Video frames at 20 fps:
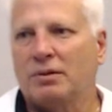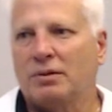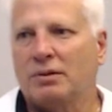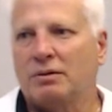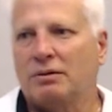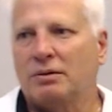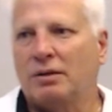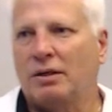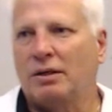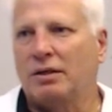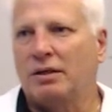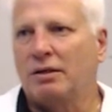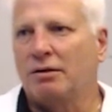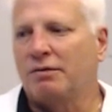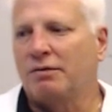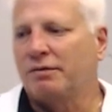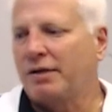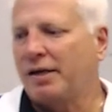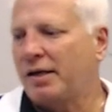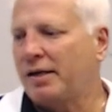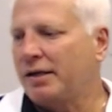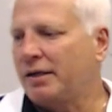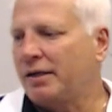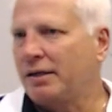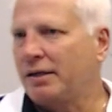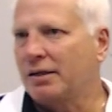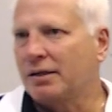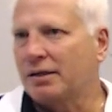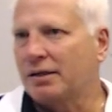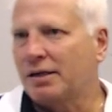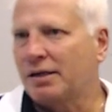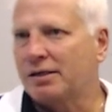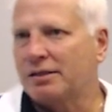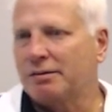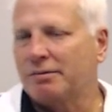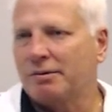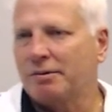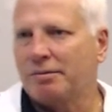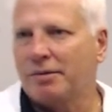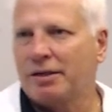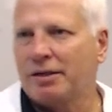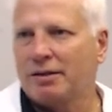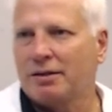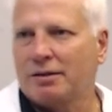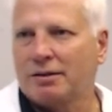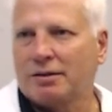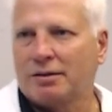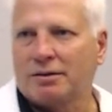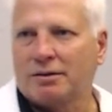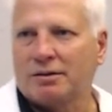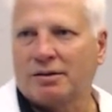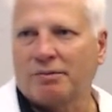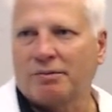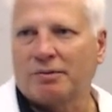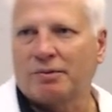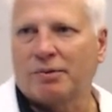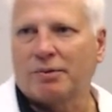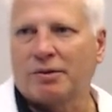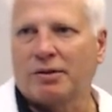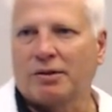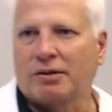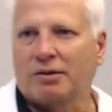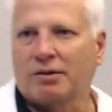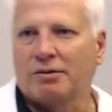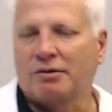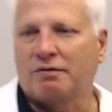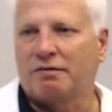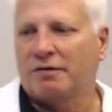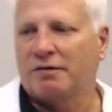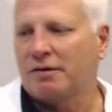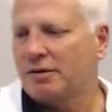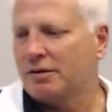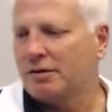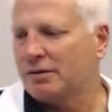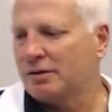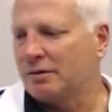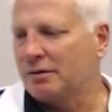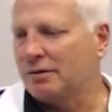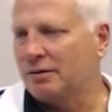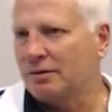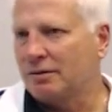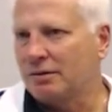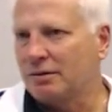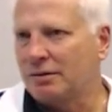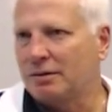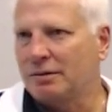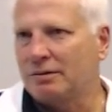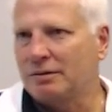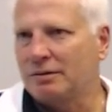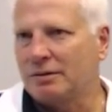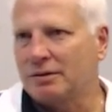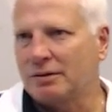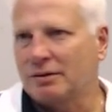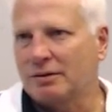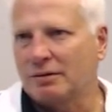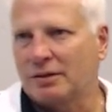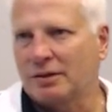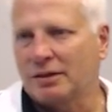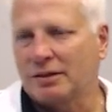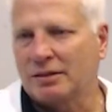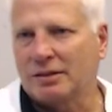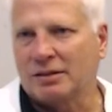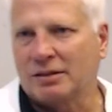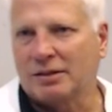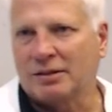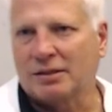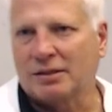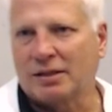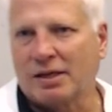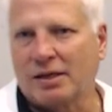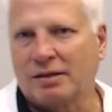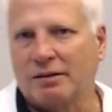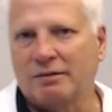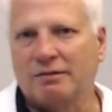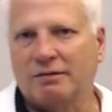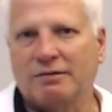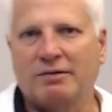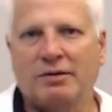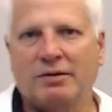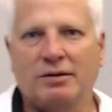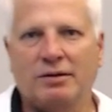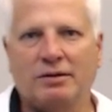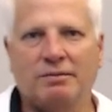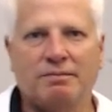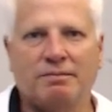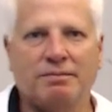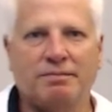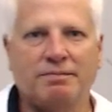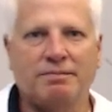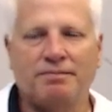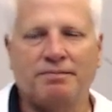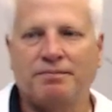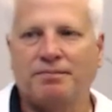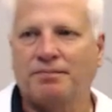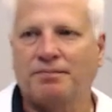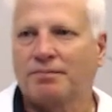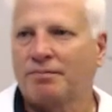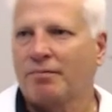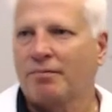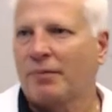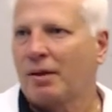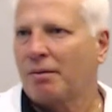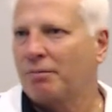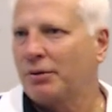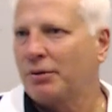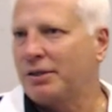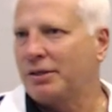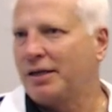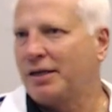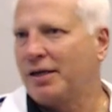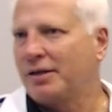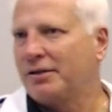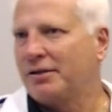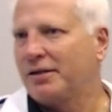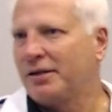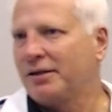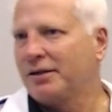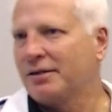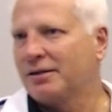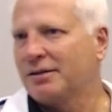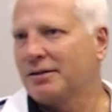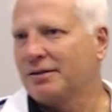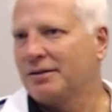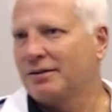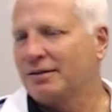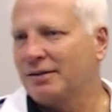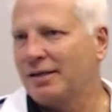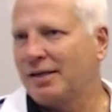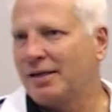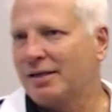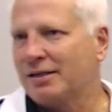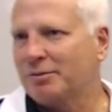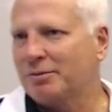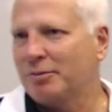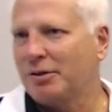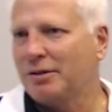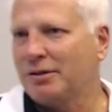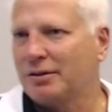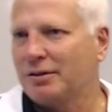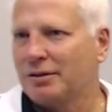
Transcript: I didn't know if we had any customer mail or something we're going to go to first, or because this is kind of put together here at last minute.